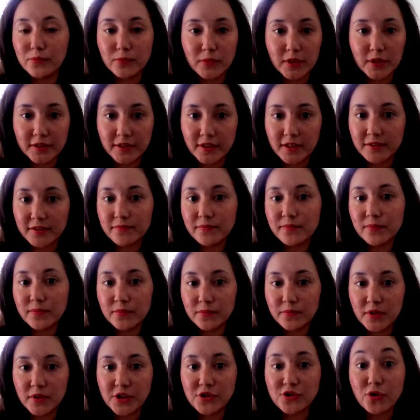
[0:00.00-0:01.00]
really
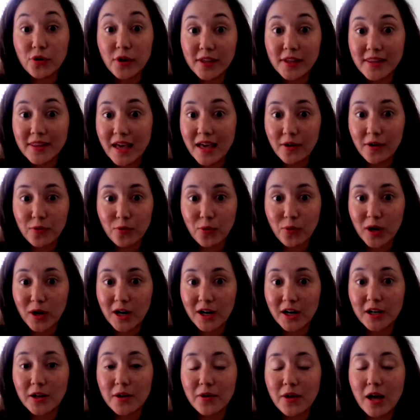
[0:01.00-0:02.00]
enjoyed that
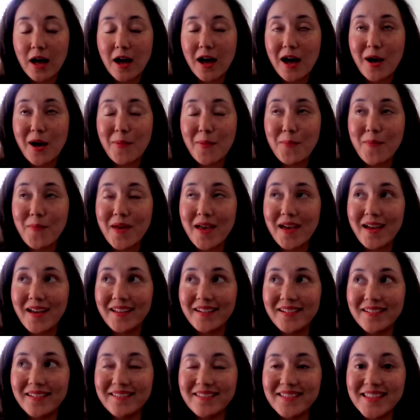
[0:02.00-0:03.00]
work.
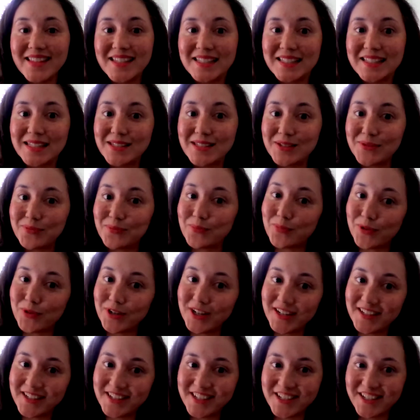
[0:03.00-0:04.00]
And this is
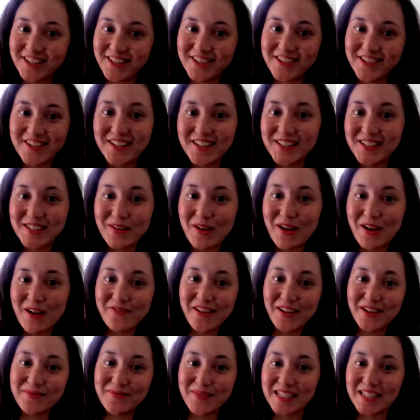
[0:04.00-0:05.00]
pre-children, so I
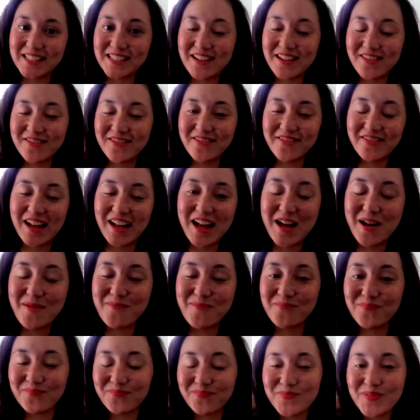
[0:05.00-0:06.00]
found myself
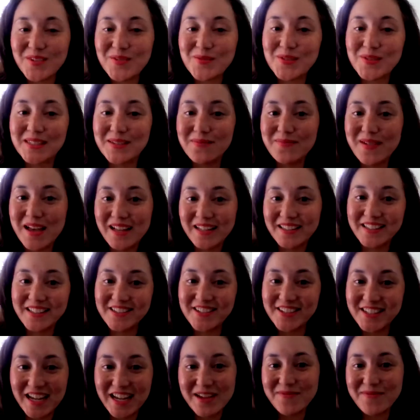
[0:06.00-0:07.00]
with some
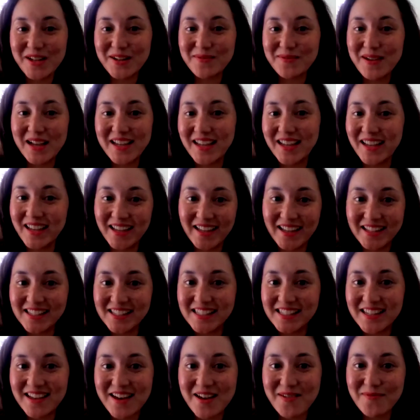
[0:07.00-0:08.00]
extra time on my
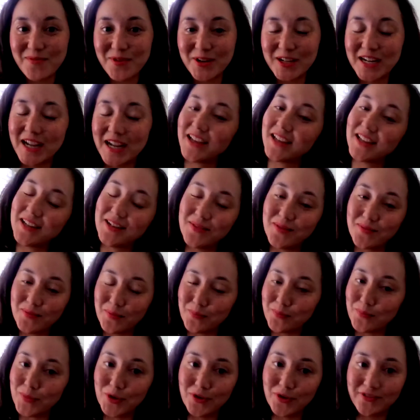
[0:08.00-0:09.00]
hands when I had
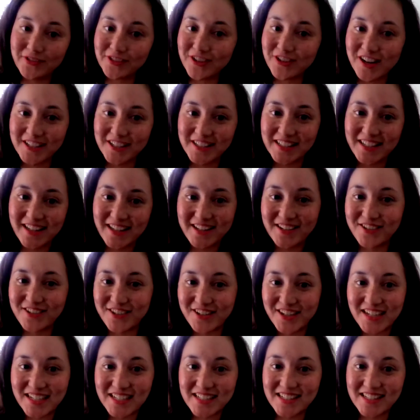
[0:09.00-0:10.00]
moved cross
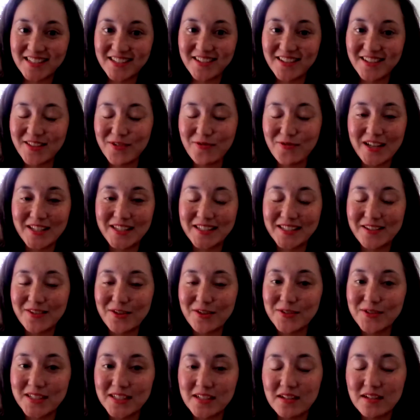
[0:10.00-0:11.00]
country to the West
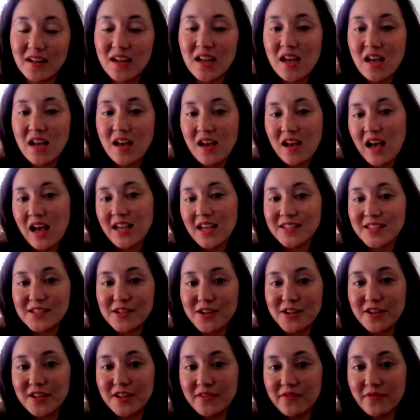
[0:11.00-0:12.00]
Coast. And I
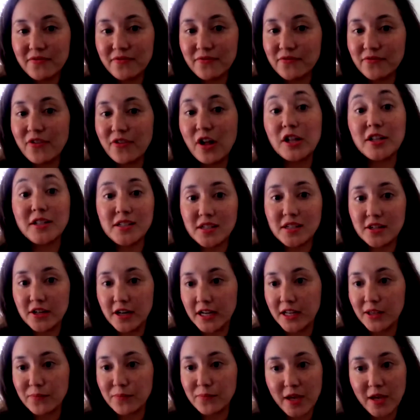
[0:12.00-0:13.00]
started
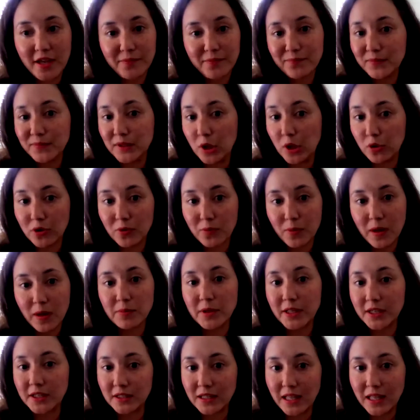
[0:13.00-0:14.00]
volunteering at my local
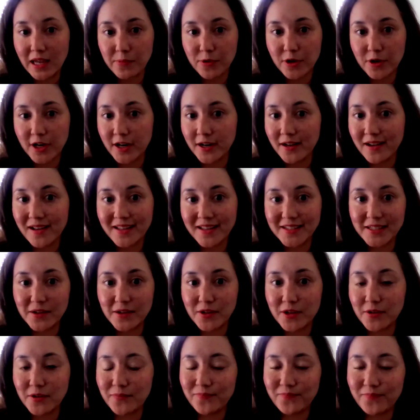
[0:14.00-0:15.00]
public library as
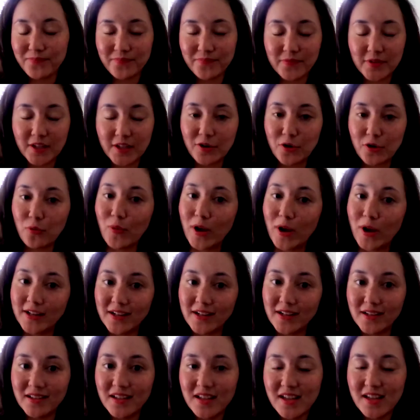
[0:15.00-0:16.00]
a way
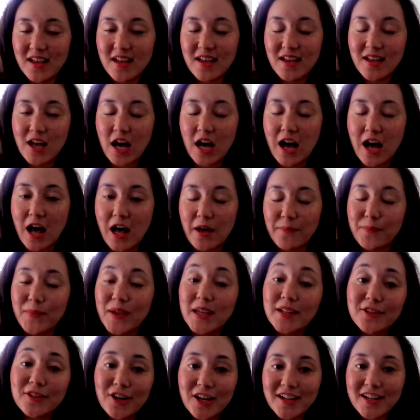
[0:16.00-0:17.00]
to
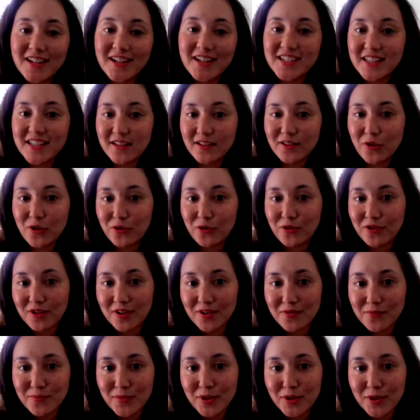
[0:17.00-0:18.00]
integrate into the local
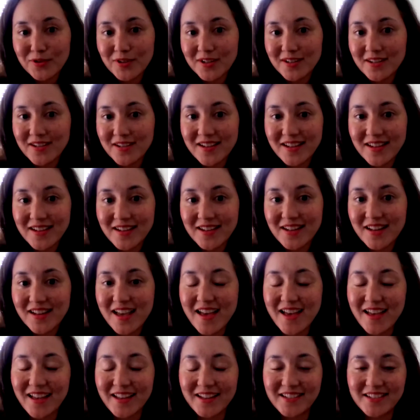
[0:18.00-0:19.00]
community,
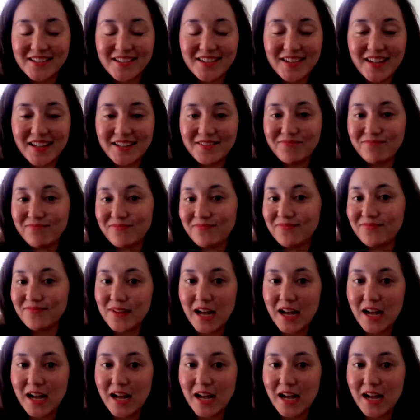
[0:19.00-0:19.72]
and